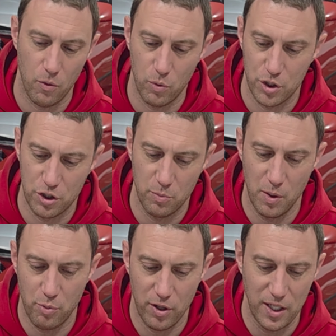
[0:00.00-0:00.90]
which should
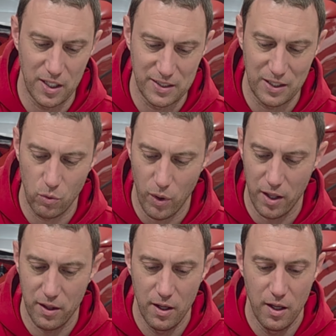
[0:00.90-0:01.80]
be pretty easy
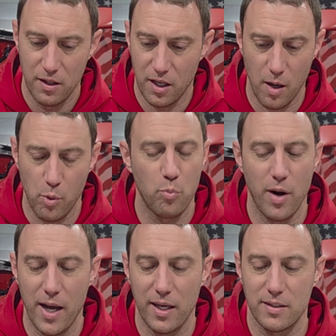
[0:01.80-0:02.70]
with the couple
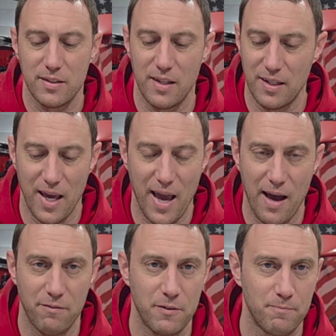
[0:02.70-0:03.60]
brackets that they
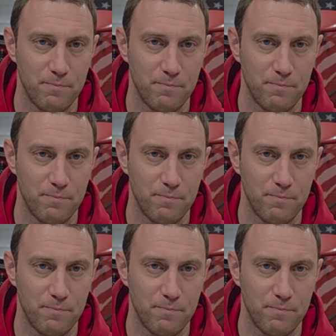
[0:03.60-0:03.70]
have.